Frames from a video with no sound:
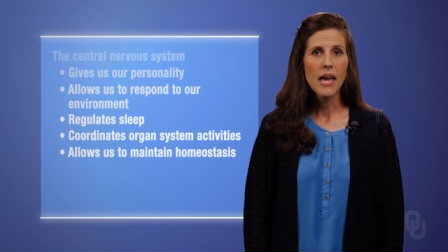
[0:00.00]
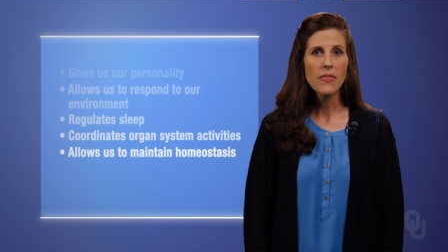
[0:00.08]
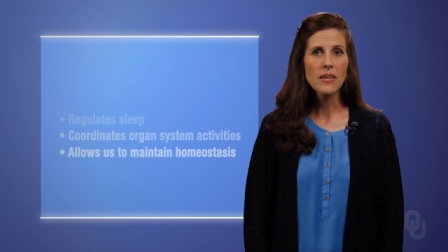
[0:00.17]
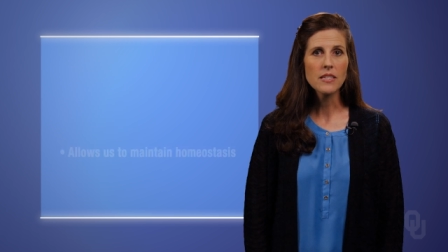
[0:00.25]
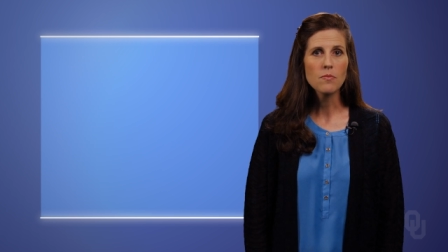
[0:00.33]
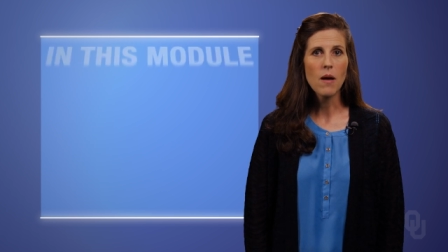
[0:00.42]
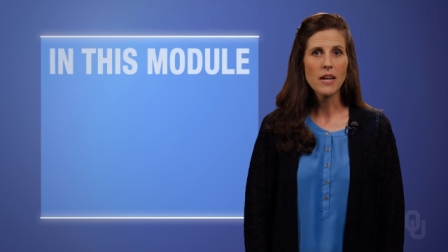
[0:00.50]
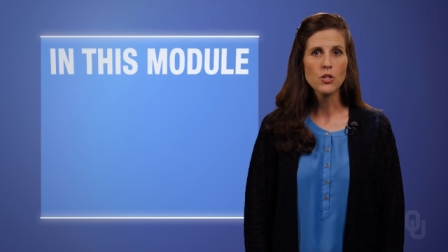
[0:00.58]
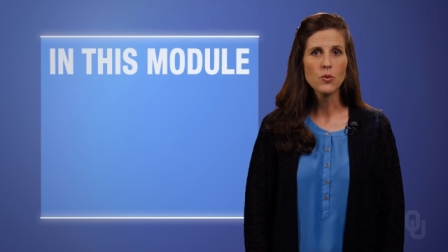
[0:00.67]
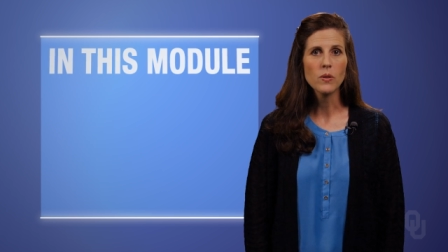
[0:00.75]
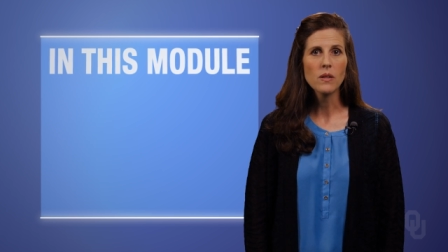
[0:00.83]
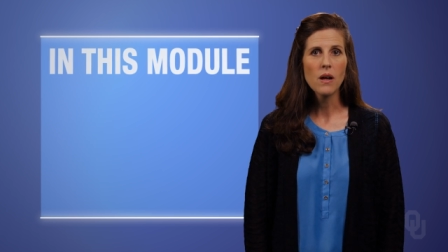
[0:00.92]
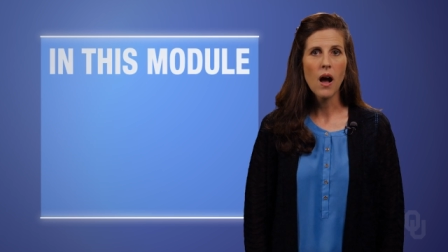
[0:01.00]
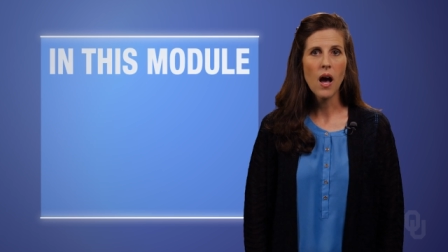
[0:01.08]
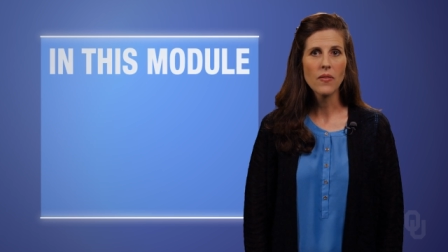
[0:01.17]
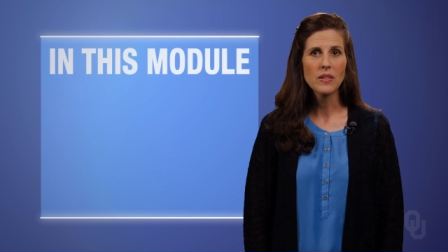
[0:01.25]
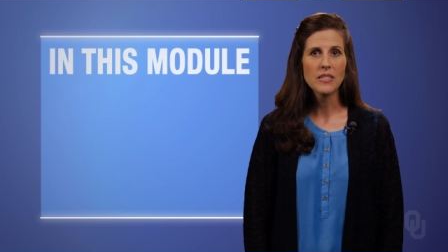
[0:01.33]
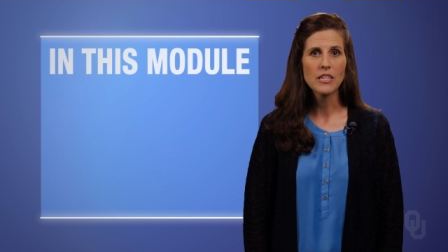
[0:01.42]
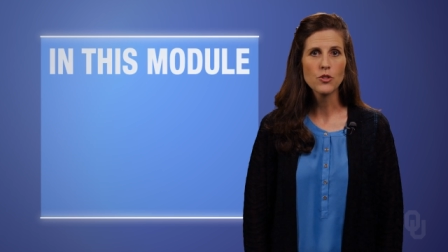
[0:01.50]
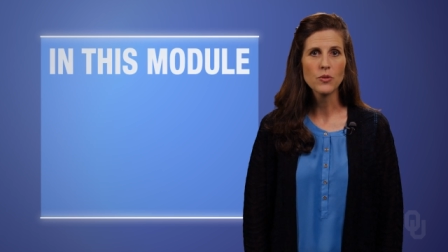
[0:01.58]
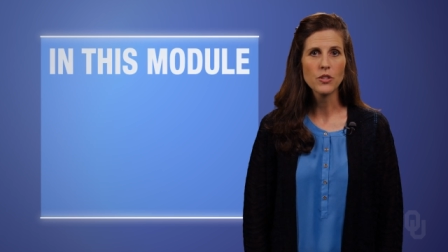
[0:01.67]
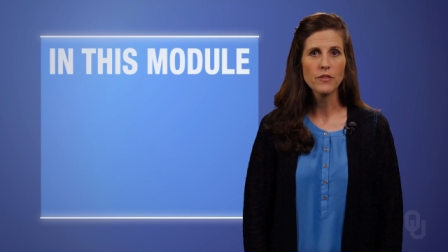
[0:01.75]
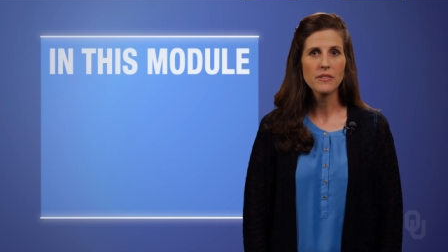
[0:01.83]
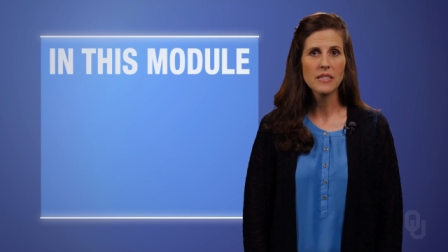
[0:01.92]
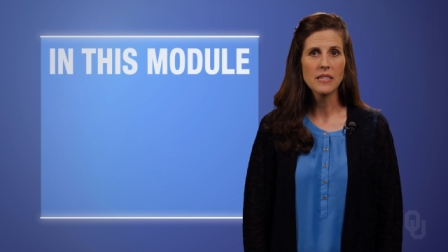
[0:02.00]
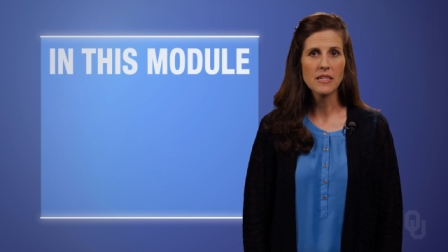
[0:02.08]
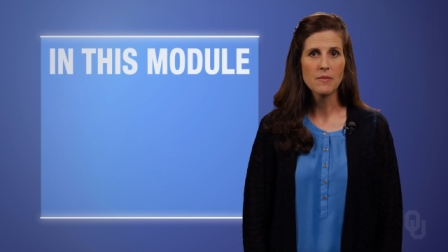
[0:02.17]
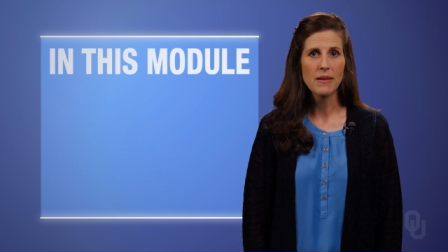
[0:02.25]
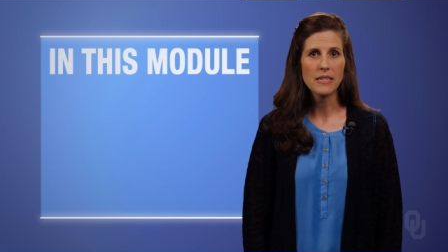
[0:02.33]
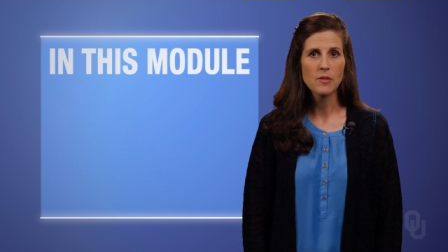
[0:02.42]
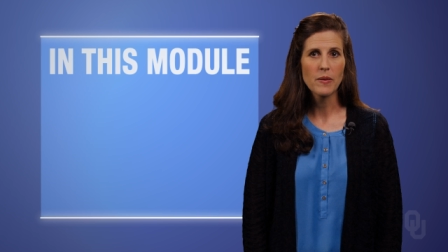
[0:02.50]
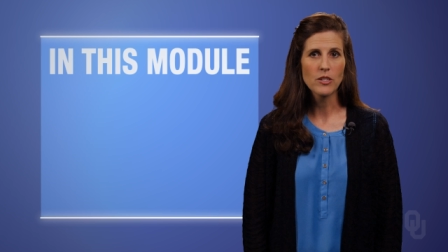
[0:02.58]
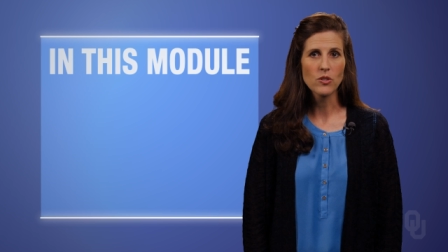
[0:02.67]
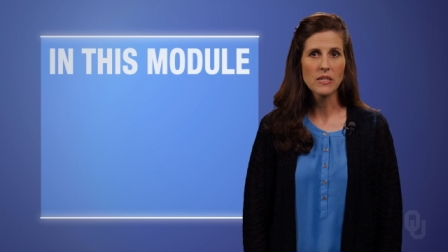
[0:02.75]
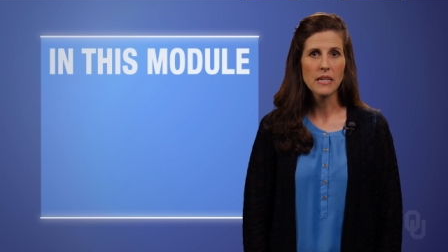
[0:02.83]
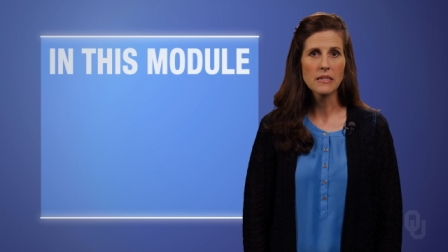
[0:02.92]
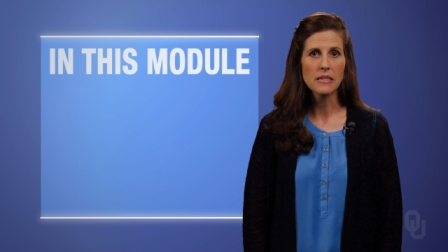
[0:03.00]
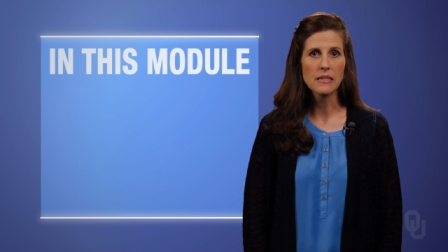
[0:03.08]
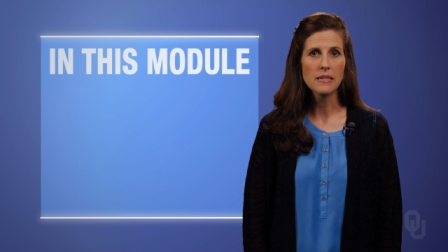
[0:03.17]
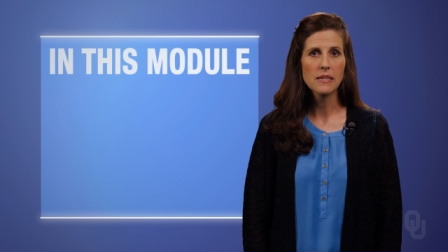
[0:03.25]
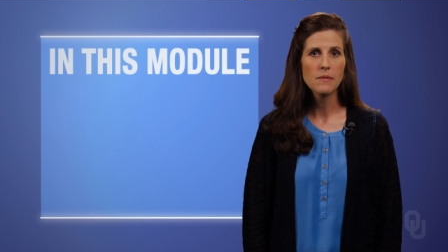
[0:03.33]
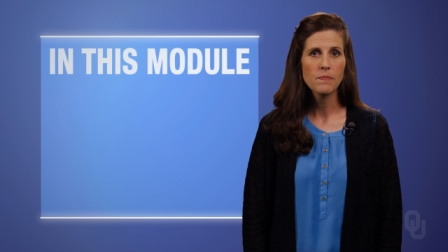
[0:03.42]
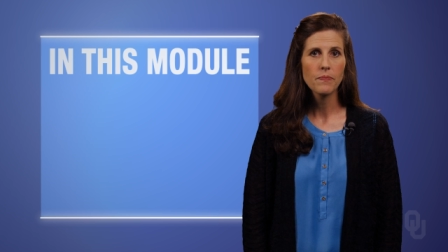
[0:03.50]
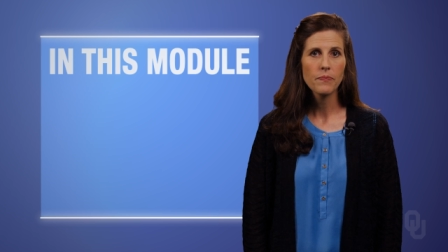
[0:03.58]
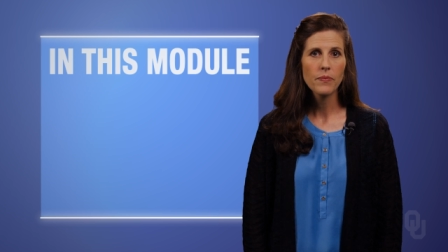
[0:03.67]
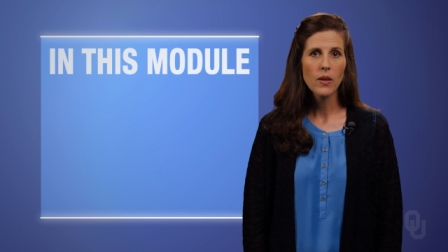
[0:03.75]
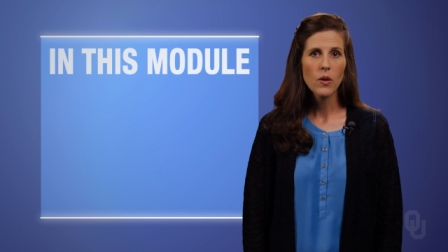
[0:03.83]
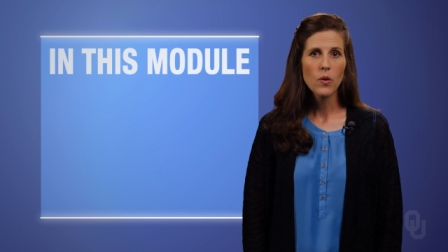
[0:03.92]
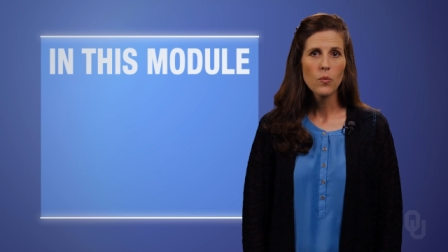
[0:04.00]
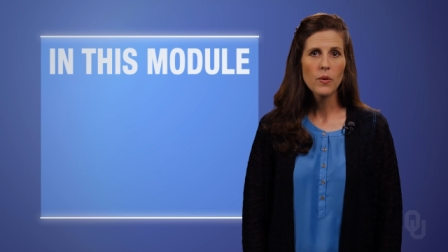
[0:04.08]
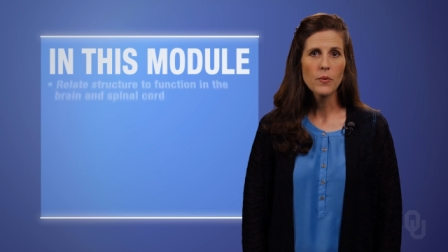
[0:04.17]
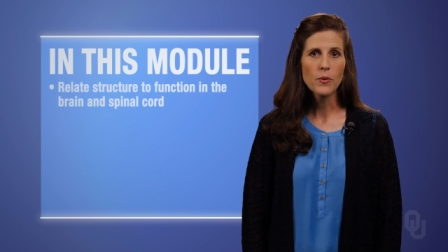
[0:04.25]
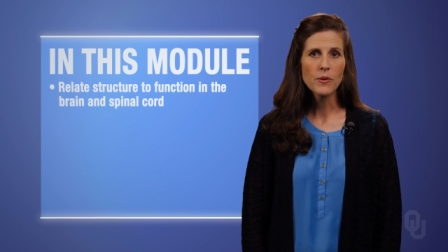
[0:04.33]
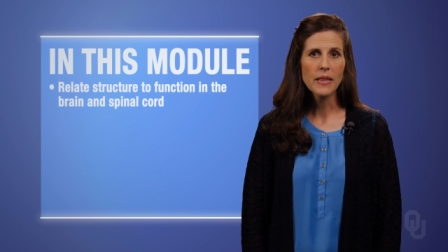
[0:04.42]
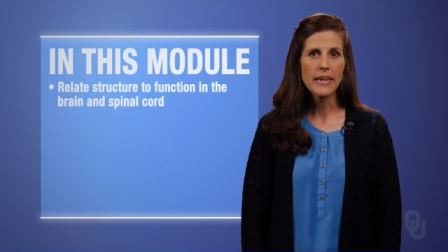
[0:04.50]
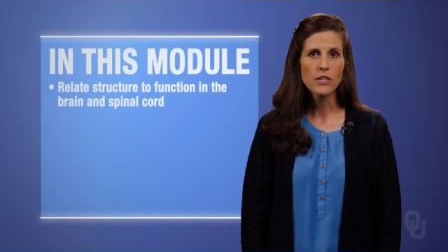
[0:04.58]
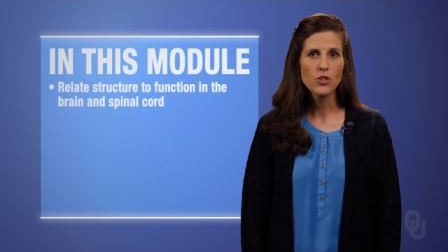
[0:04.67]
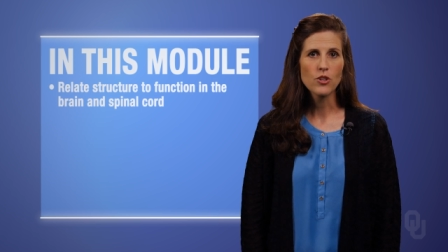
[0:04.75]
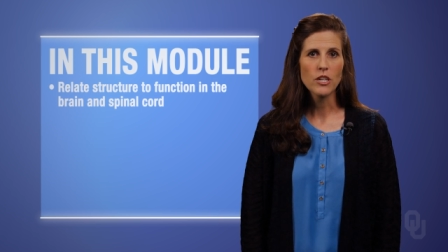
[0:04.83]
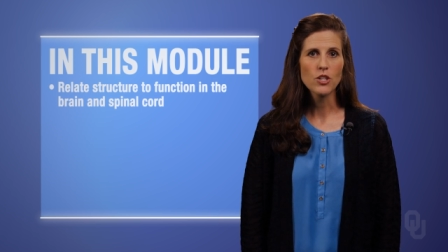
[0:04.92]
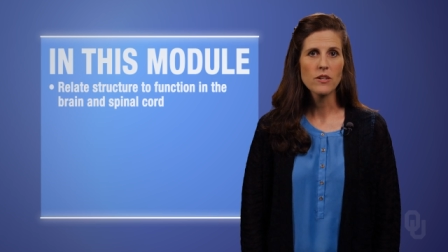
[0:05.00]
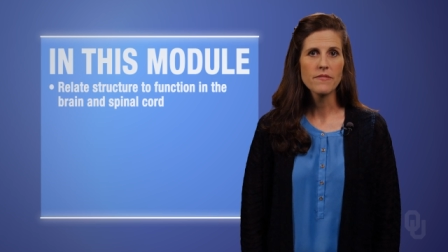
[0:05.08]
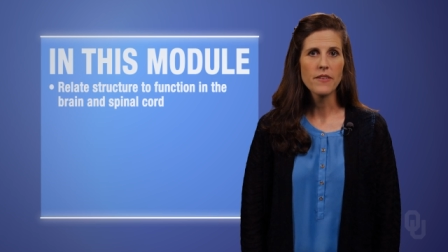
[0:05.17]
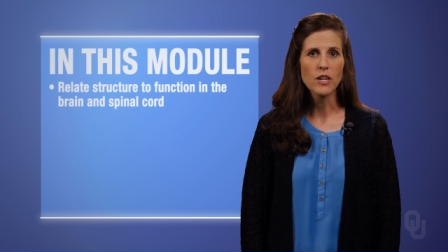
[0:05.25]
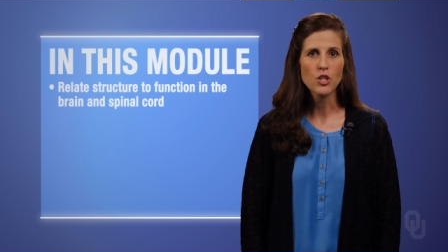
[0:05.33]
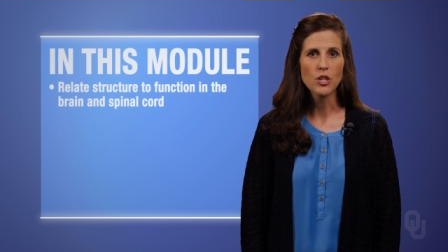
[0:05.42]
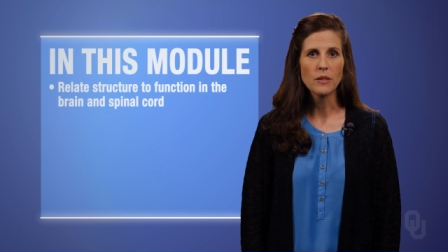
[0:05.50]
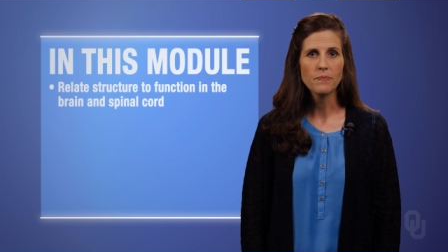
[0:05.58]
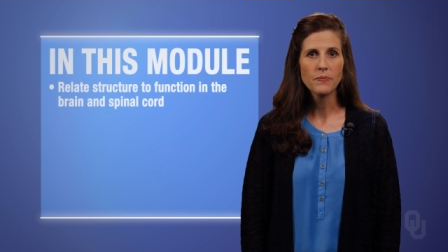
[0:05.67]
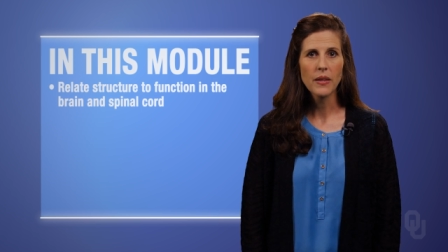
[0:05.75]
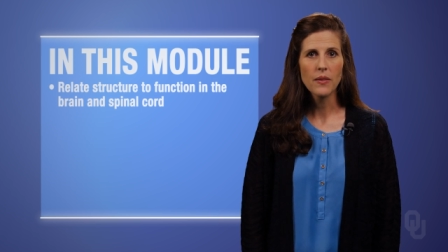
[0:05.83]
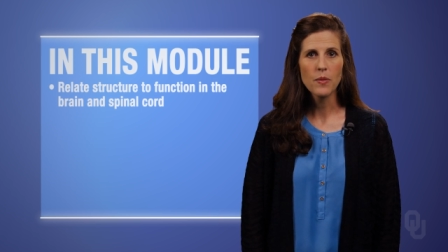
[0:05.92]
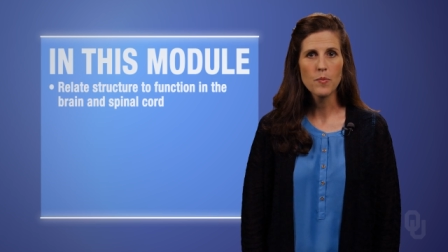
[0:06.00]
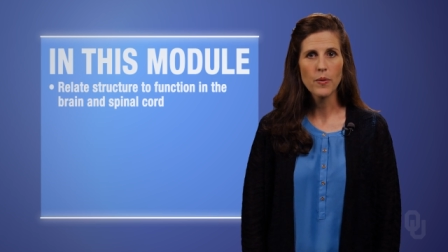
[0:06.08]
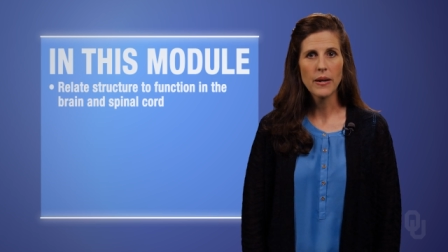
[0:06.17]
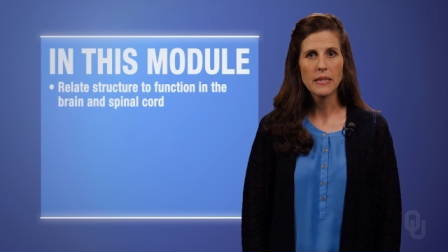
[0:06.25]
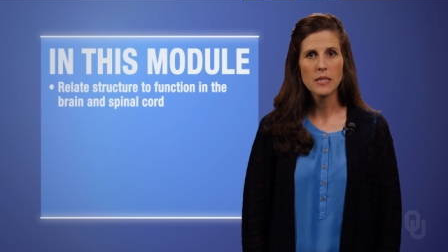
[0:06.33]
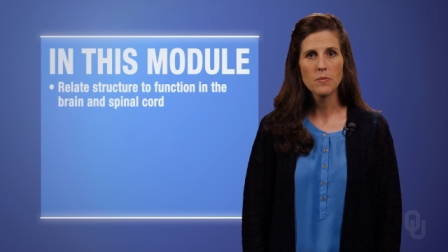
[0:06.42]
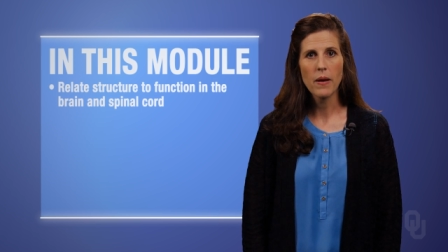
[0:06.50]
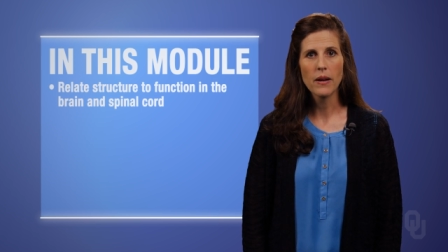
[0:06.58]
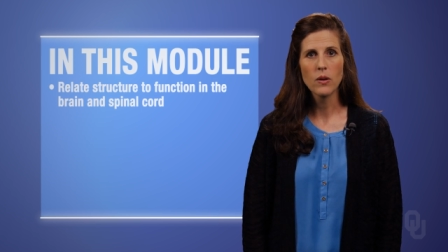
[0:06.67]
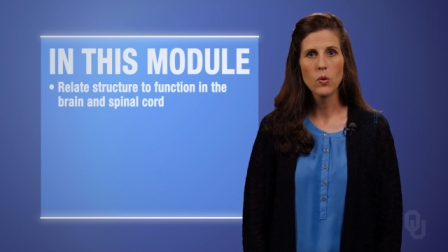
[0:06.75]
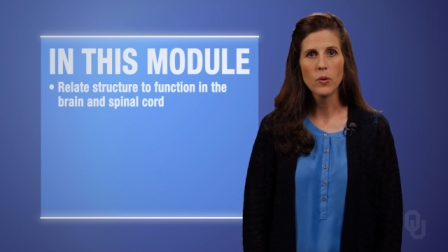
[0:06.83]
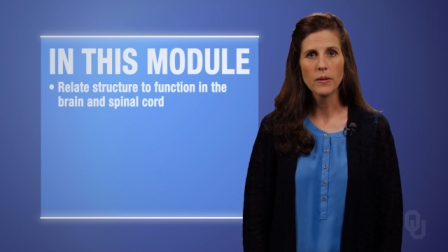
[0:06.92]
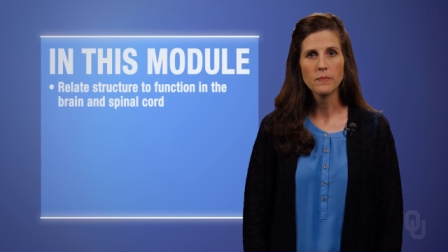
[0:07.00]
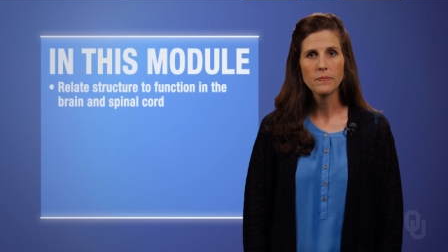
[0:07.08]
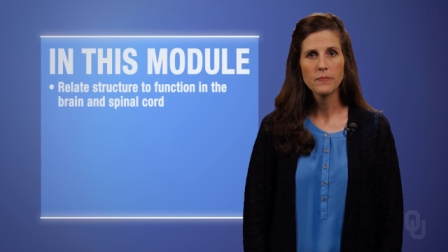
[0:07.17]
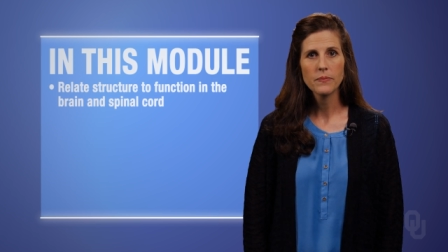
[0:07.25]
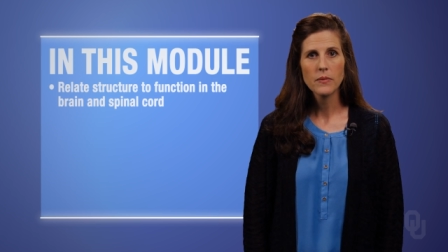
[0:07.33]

In this module, on the central nervous system and special senses, we will relate structure to function in the brain and spinal cord,